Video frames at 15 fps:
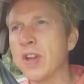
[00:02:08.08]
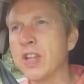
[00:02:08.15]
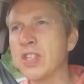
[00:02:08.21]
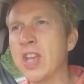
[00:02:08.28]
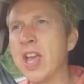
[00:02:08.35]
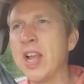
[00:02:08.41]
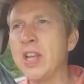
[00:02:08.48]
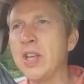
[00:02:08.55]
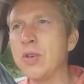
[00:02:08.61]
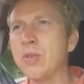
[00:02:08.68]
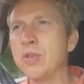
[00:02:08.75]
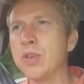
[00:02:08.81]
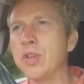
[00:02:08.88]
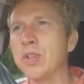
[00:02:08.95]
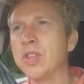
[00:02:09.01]
I tell
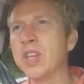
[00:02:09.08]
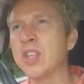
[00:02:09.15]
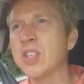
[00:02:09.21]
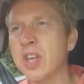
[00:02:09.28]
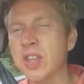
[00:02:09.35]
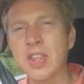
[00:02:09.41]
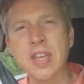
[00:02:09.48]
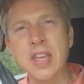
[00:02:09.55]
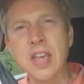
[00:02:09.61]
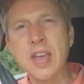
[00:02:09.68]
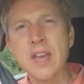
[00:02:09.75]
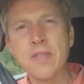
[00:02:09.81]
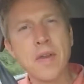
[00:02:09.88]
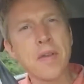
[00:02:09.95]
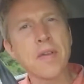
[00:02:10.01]
you that there's nothing
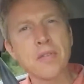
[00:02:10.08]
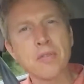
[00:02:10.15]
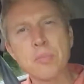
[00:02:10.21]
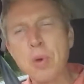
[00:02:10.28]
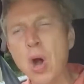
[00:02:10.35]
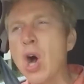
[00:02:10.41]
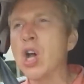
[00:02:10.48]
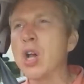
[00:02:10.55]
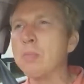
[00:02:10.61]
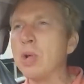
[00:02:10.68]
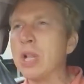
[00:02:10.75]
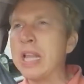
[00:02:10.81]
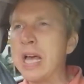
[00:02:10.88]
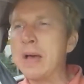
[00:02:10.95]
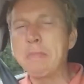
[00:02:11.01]
very
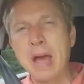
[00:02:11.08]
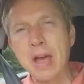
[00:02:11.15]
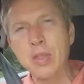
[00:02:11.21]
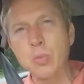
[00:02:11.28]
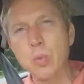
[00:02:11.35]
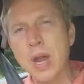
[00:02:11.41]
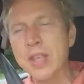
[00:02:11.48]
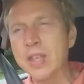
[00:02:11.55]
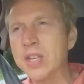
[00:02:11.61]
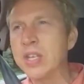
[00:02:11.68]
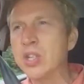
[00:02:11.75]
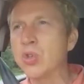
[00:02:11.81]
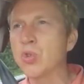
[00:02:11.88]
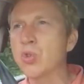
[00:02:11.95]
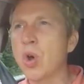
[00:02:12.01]
remarkable about the way that
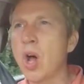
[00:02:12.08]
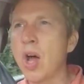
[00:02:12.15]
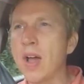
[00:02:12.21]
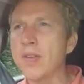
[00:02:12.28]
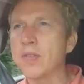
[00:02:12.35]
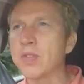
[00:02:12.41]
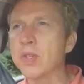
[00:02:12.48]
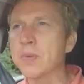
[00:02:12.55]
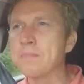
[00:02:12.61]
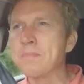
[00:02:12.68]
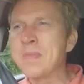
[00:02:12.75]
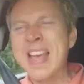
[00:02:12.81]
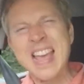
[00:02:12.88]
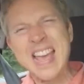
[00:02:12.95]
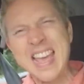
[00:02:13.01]
it drives.
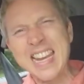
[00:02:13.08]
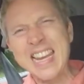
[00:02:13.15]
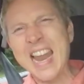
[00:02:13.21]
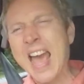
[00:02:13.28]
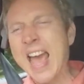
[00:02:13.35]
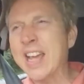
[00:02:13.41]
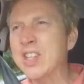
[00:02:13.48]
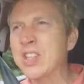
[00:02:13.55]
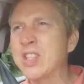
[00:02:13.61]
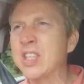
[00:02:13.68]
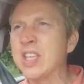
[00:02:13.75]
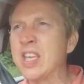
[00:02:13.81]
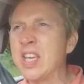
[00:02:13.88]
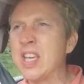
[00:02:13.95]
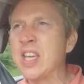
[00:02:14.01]
It lacks
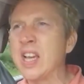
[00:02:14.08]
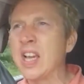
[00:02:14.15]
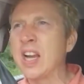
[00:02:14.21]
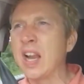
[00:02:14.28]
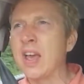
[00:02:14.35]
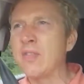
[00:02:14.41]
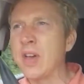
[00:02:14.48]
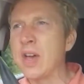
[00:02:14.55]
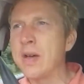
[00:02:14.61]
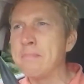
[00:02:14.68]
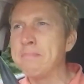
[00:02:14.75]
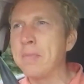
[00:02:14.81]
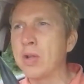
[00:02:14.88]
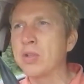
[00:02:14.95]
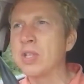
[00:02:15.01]
the clever
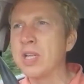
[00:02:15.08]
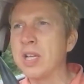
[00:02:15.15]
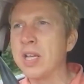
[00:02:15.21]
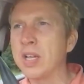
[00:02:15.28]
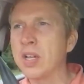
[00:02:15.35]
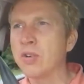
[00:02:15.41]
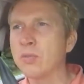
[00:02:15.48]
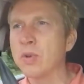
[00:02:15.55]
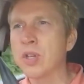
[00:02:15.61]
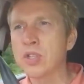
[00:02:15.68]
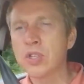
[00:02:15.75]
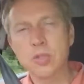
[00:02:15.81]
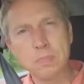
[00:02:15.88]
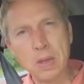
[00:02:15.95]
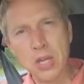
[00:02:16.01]
multi-link rear
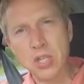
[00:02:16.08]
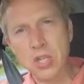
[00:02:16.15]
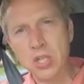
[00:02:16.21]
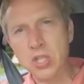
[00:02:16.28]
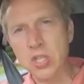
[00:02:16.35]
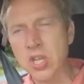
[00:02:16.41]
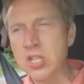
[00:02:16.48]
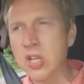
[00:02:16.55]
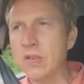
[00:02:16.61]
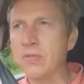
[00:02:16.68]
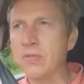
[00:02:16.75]
suspension setup